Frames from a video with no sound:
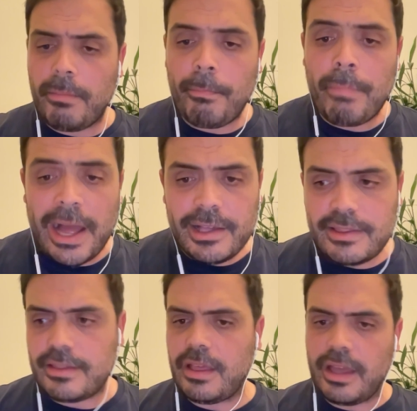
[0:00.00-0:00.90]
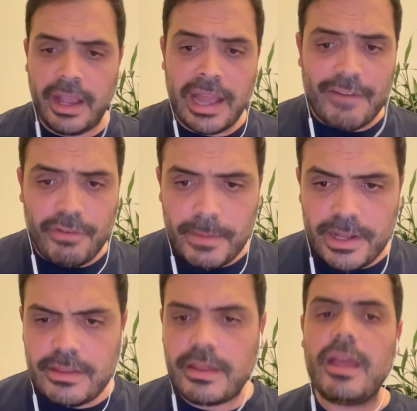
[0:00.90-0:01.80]
banks,
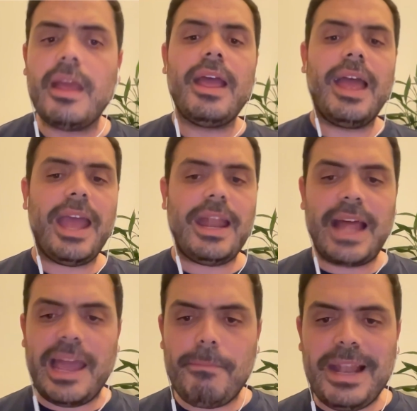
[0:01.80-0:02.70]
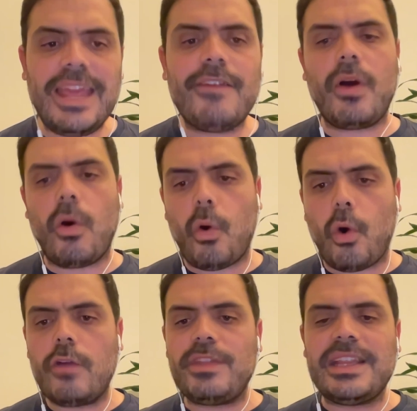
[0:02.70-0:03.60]
governments, and I believe
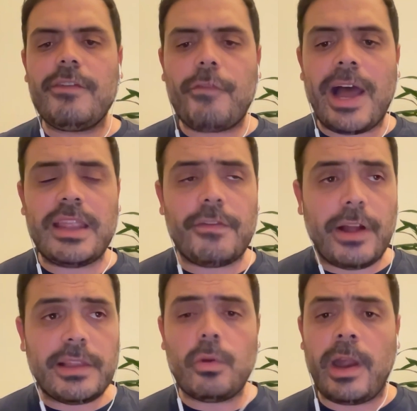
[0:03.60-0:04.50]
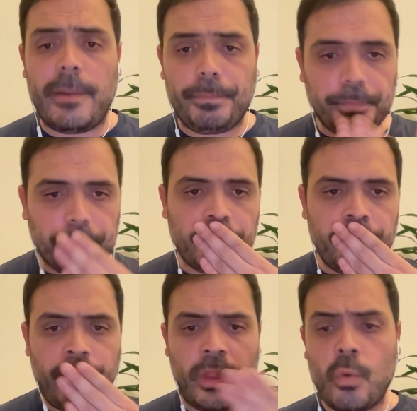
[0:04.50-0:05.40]
all of the DeFi, the fact that we're
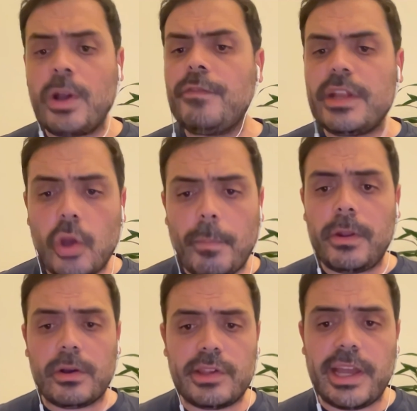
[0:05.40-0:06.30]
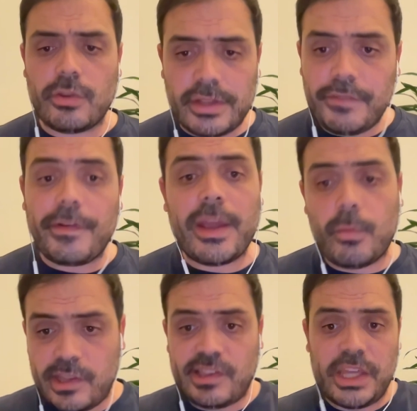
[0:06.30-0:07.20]
one of the top blockchains on DeFi,
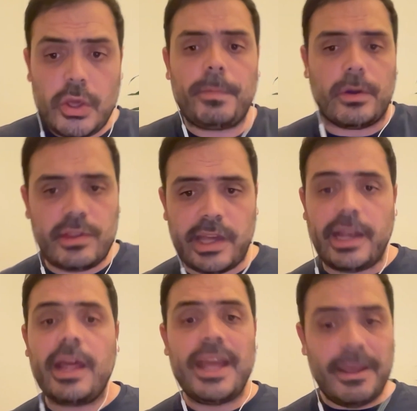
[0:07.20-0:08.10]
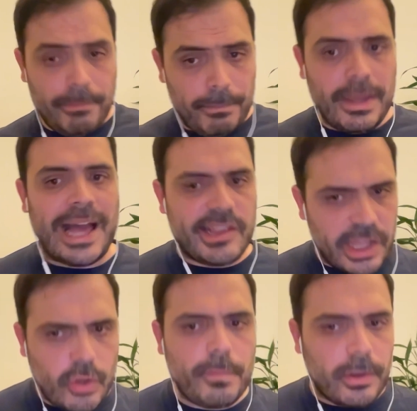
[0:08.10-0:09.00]
which is a new blockchain, as a
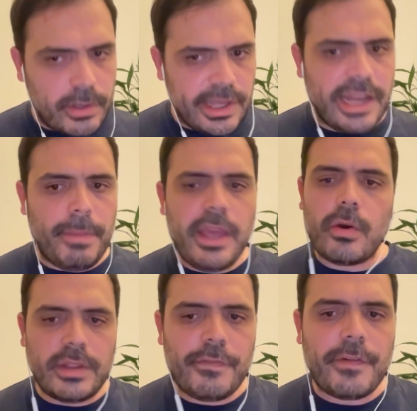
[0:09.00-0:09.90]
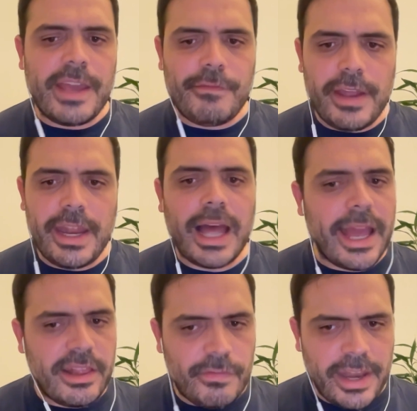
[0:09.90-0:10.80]
new blockchain being on DeFi very high,
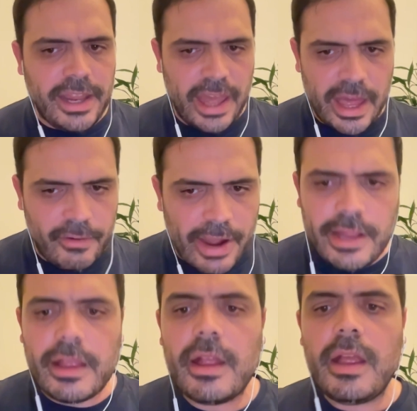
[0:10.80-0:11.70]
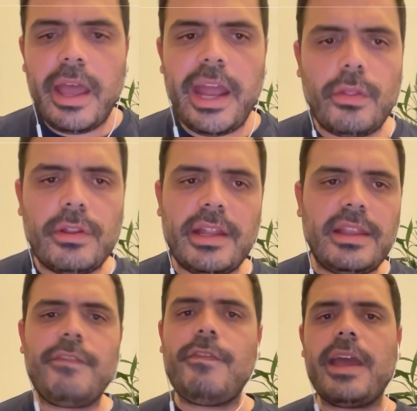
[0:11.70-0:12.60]
it's very rare, right? And the
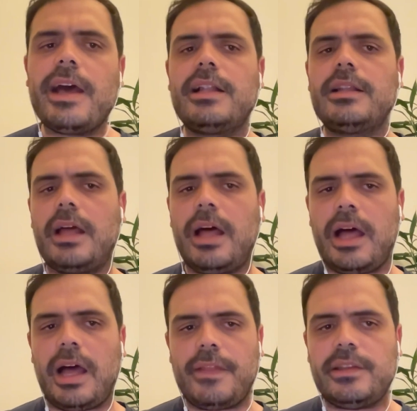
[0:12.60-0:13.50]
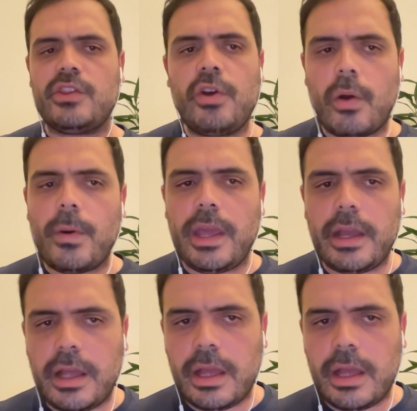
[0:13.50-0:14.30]
TVL that is growing